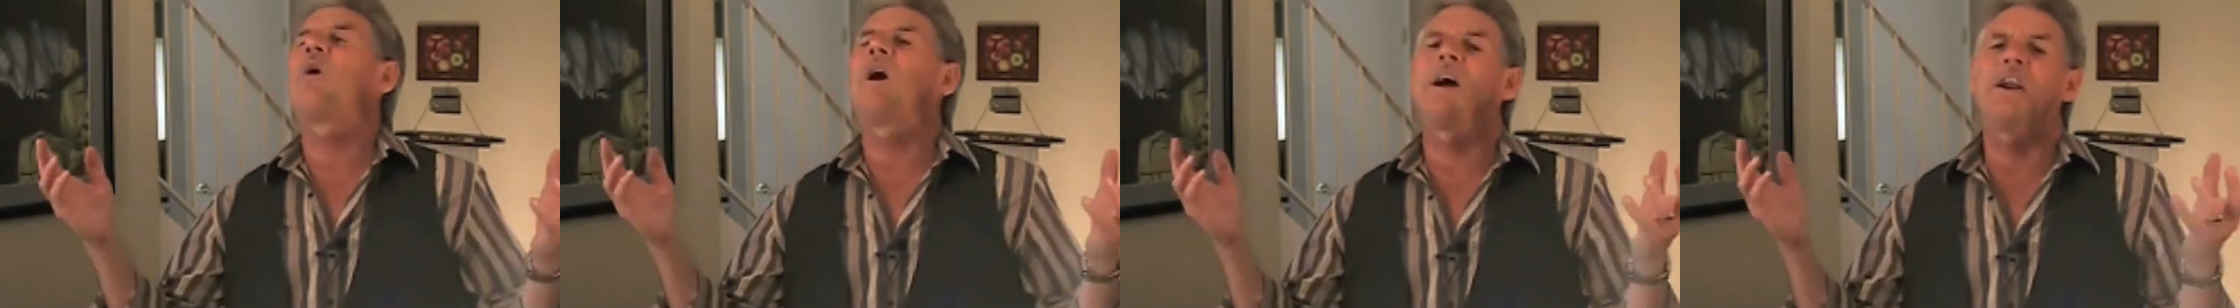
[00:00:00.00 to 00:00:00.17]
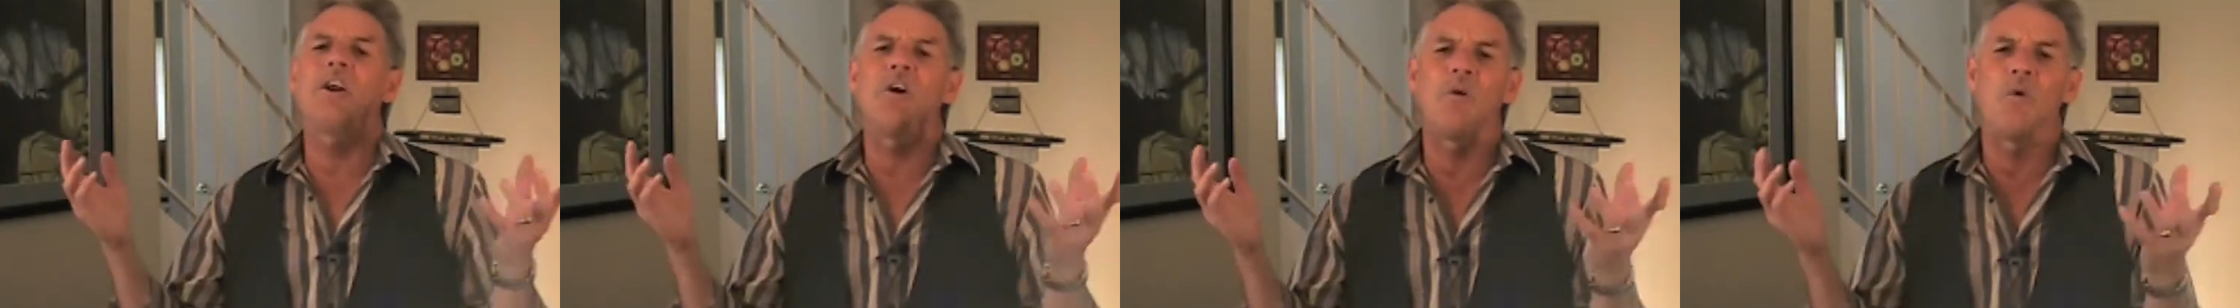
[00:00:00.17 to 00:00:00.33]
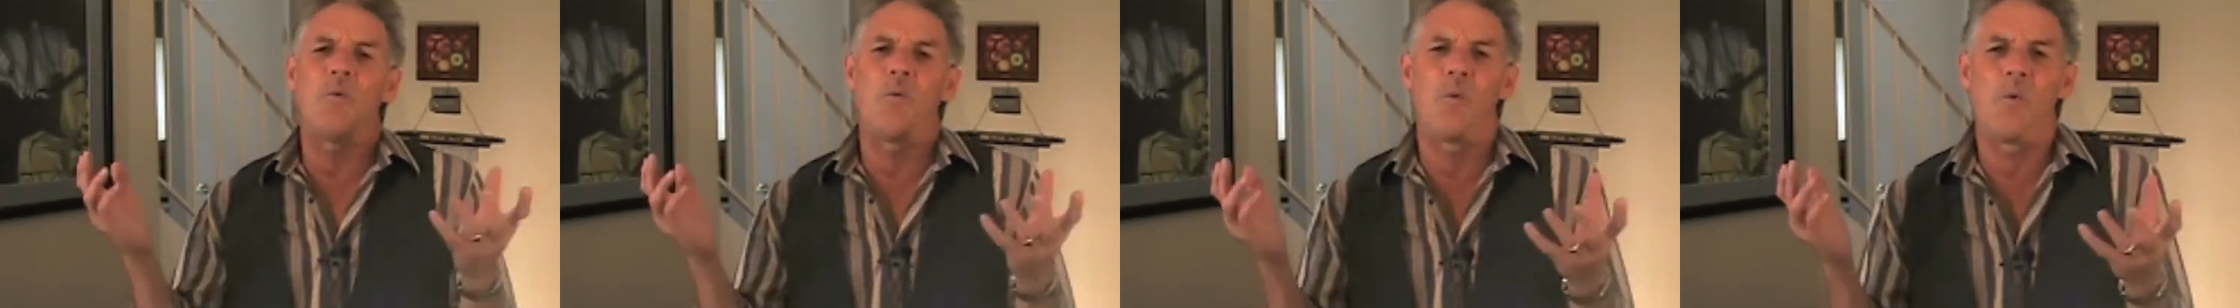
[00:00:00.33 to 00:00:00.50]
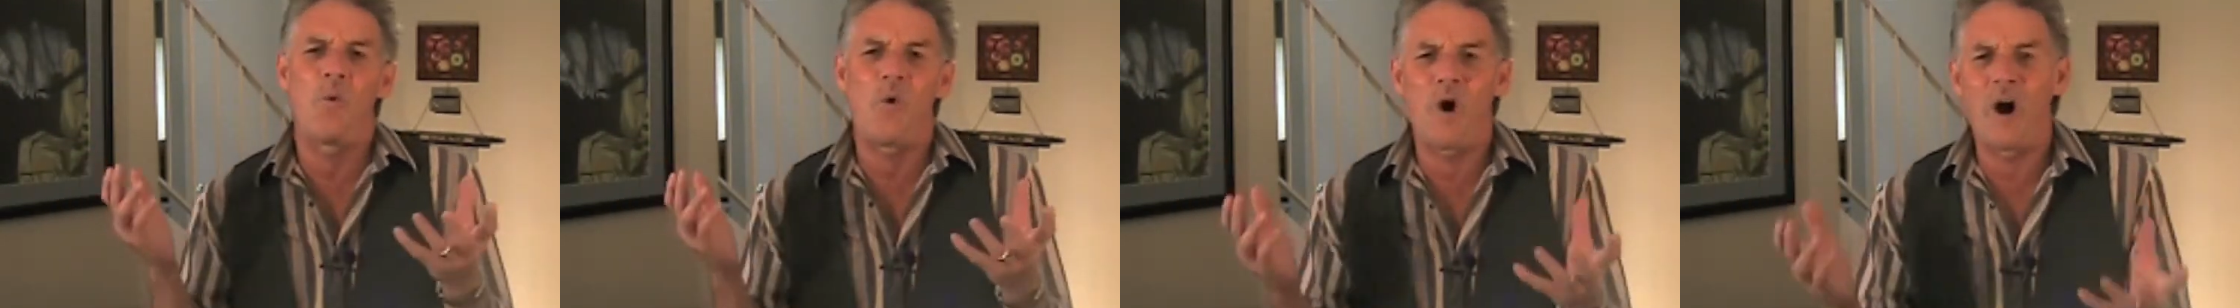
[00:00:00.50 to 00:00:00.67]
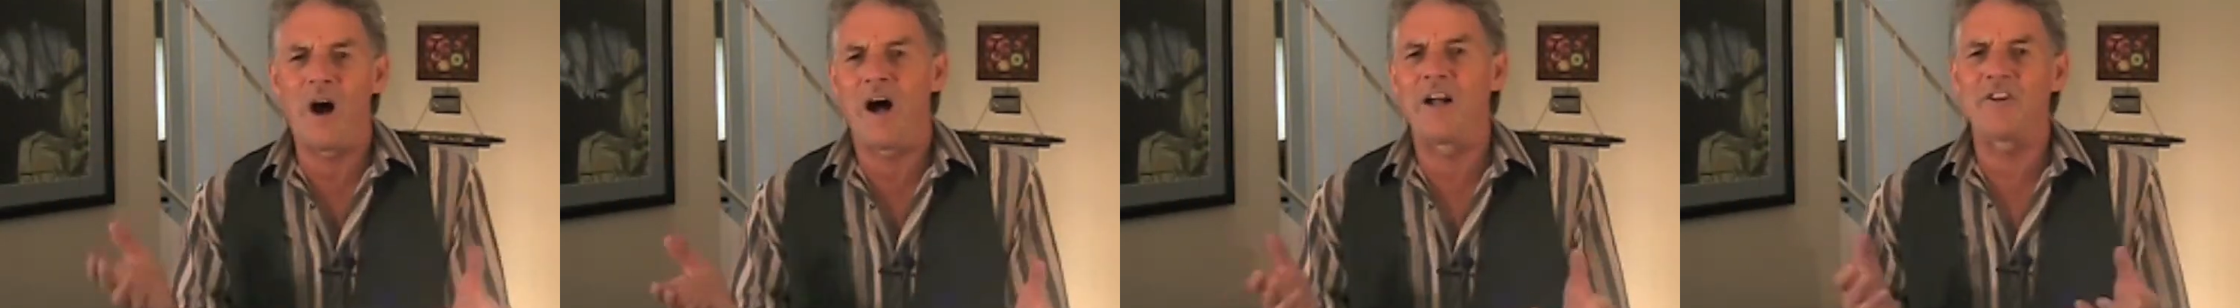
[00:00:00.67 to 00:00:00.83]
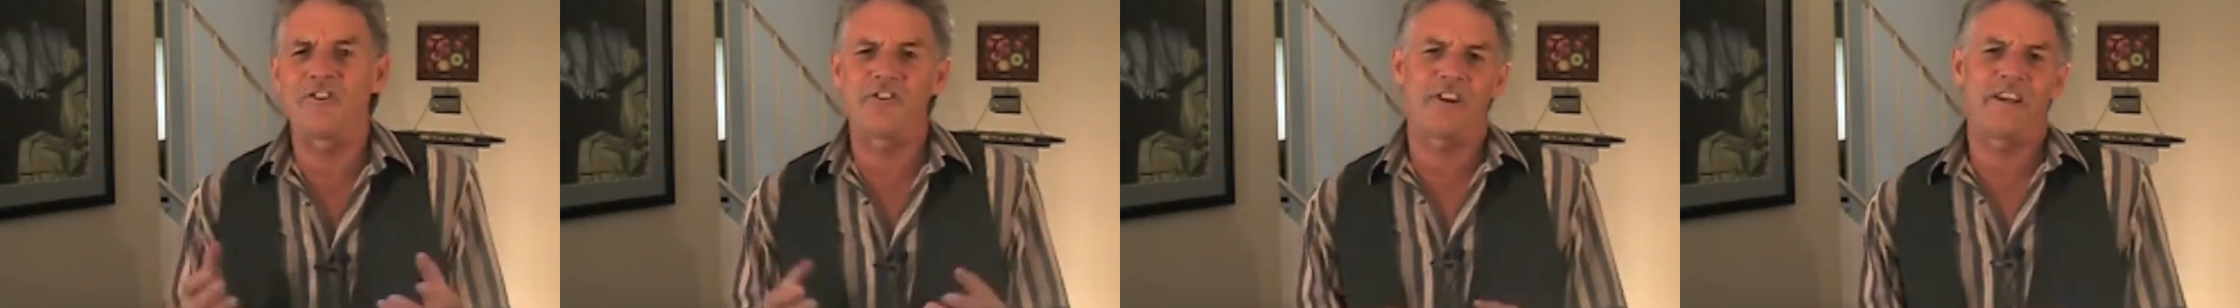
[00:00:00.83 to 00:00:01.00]
I don't
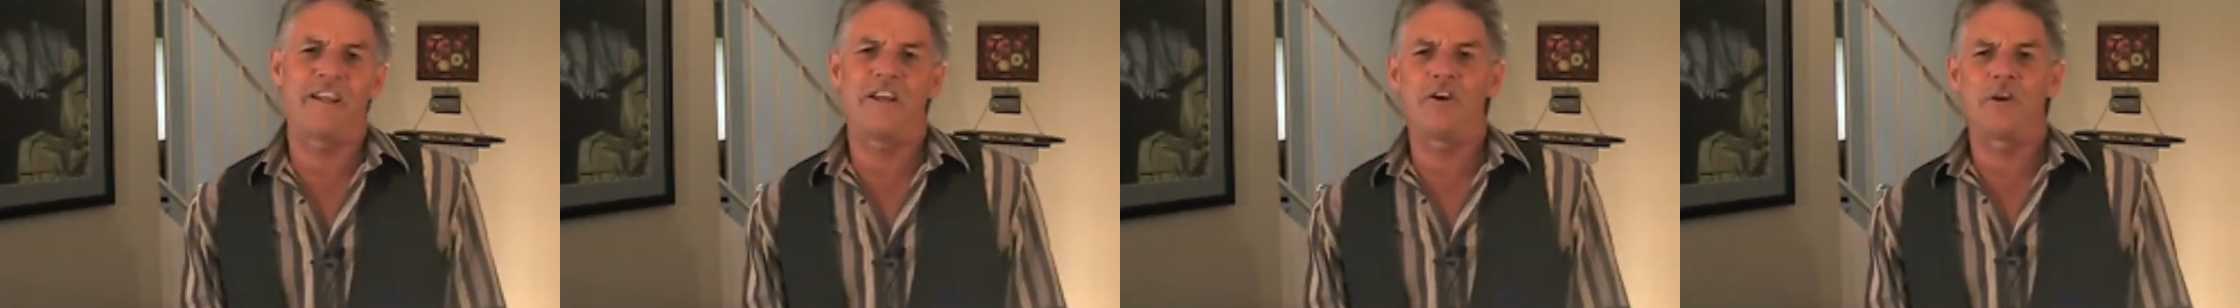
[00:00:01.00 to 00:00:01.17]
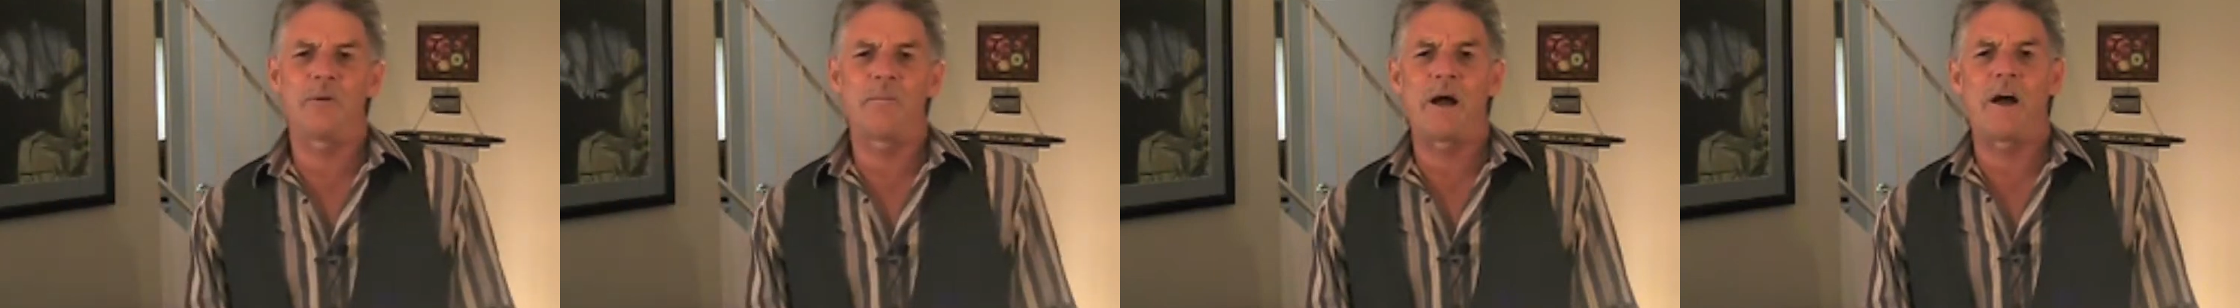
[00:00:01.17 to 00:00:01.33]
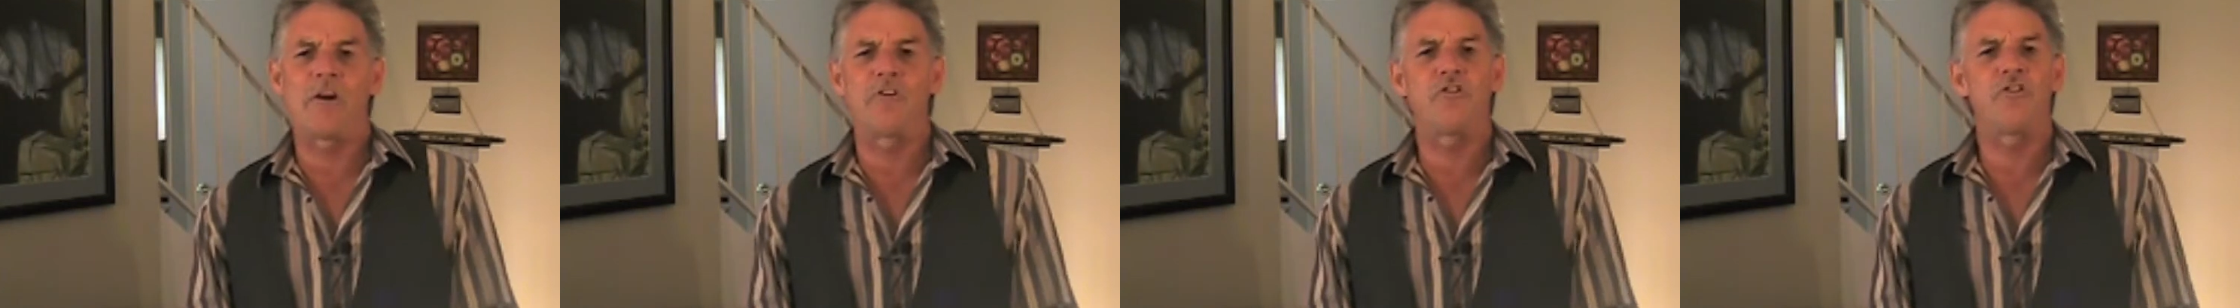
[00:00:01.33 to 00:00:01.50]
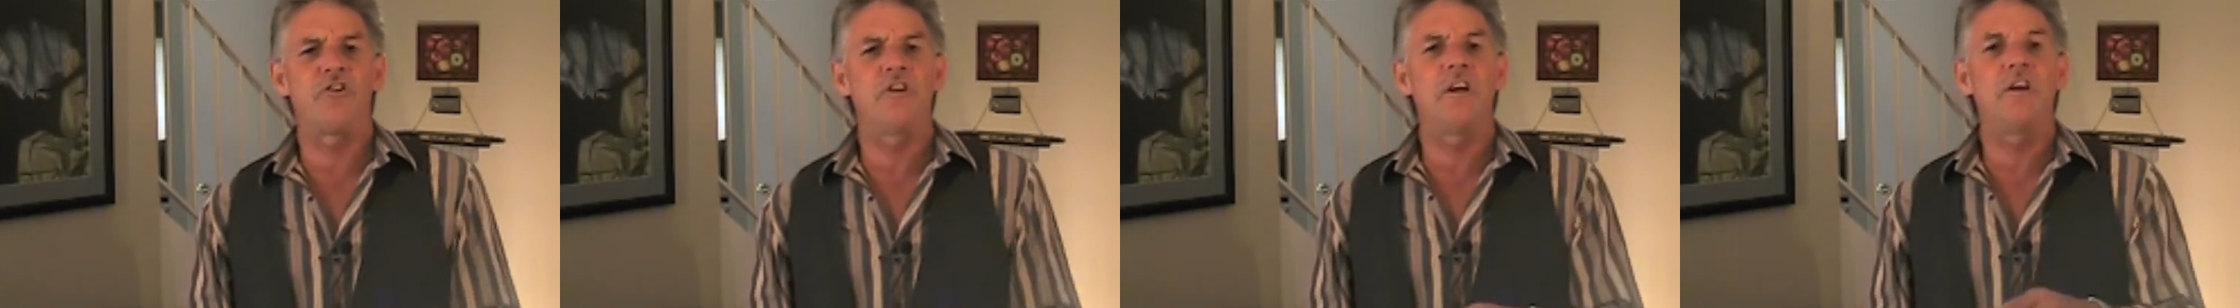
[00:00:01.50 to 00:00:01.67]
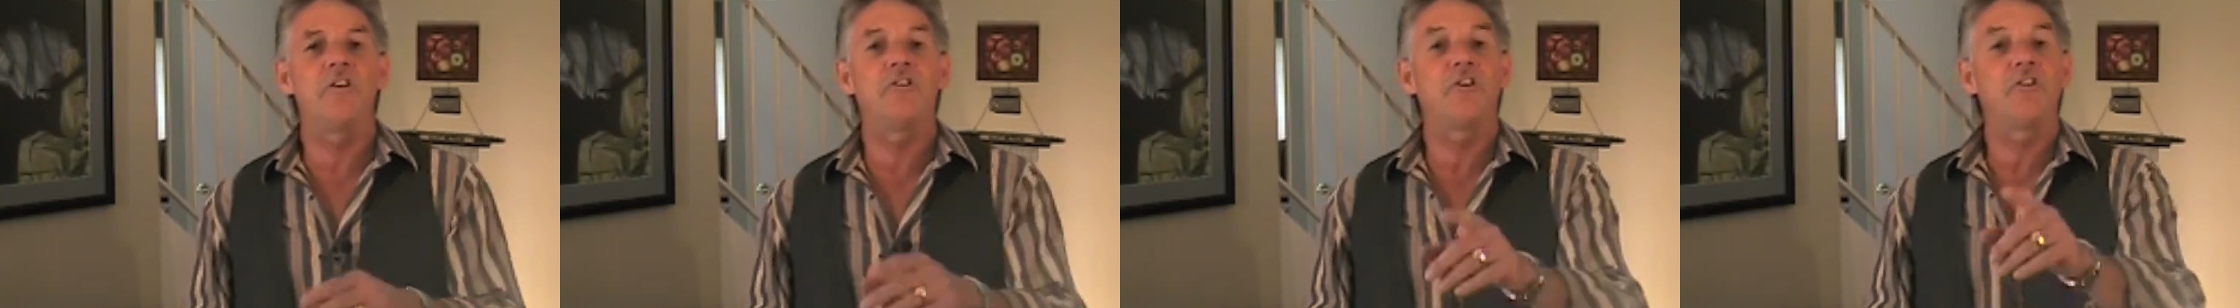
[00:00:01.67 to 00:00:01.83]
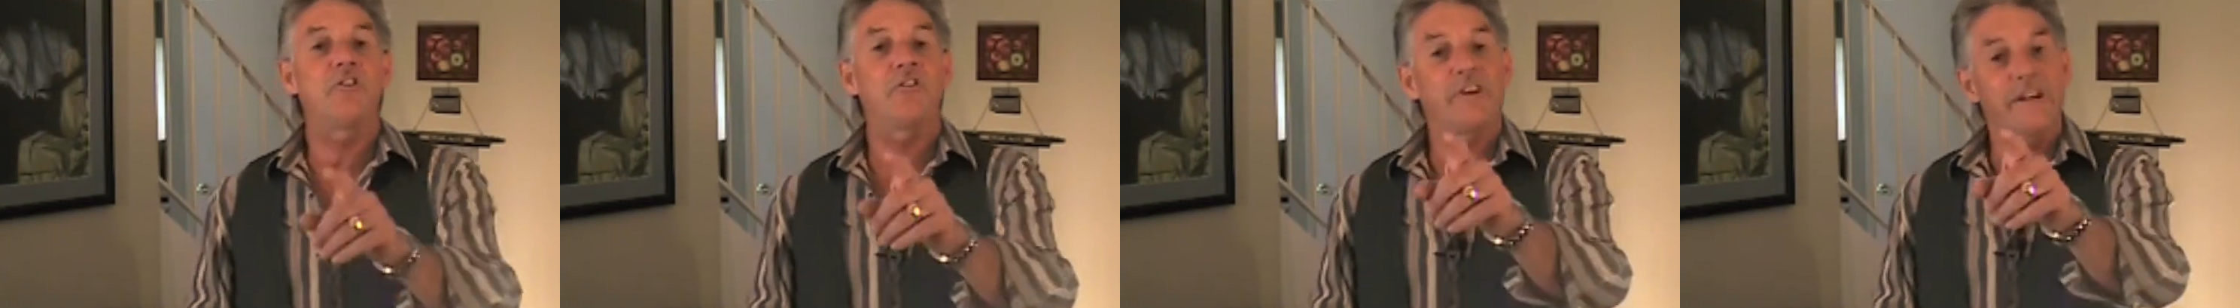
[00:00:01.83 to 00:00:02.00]
want to hear about
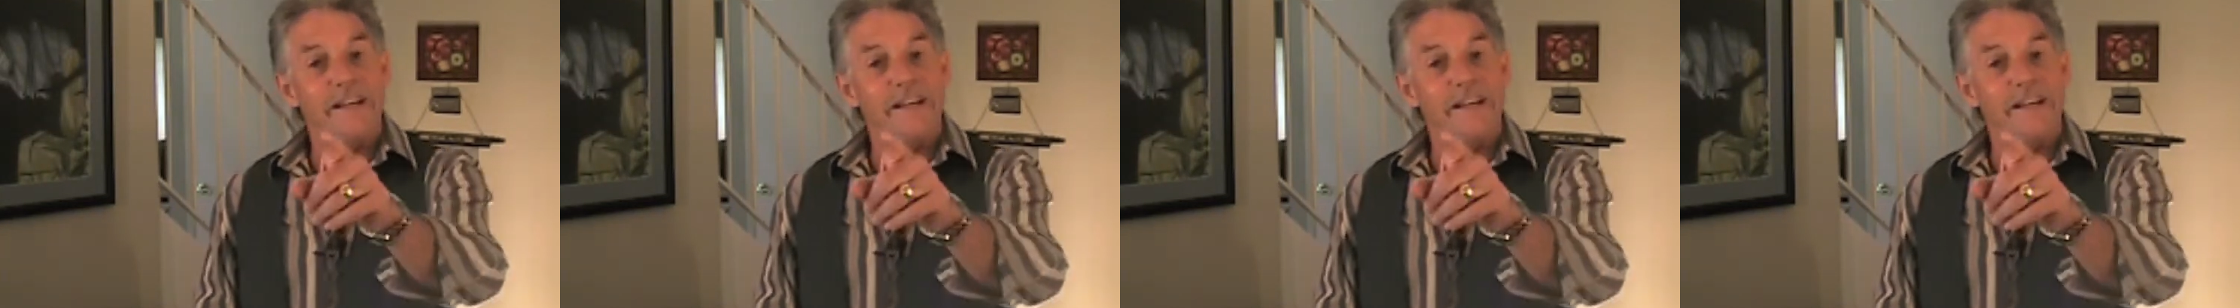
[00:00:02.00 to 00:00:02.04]
Jesus.